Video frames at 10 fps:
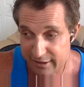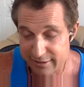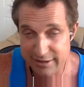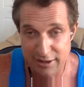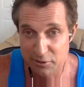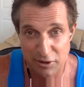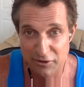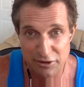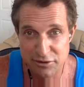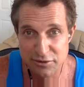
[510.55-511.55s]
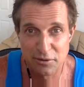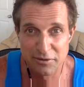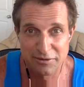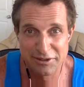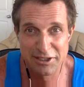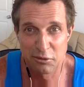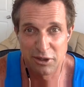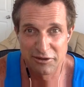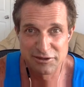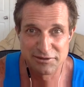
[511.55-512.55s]
Neither one of those, neither one of
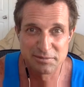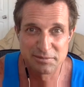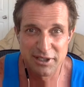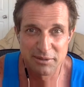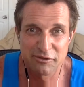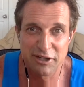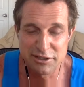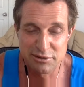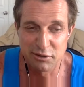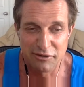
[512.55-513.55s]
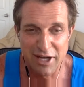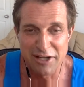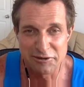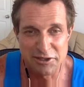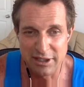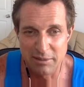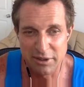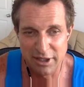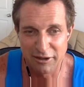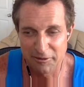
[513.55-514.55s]
those uh, professions really value sleep, and
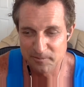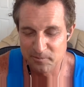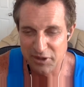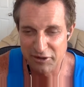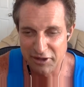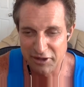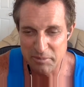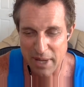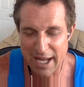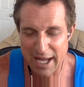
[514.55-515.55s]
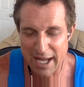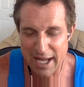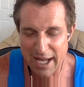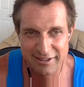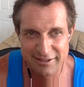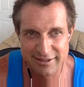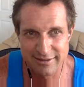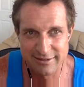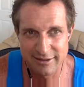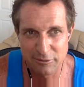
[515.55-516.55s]
they're they're very bad at
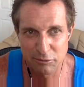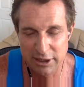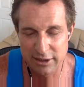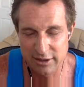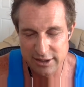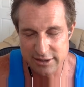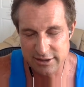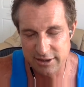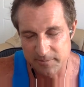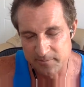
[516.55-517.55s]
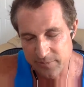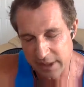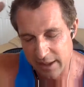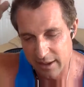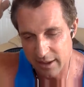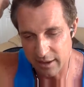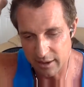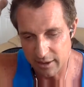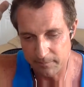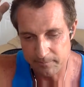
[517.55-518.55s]
uh, at uh, regulating sleep. Hmm.
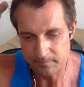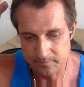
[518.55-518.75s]
Um, mm.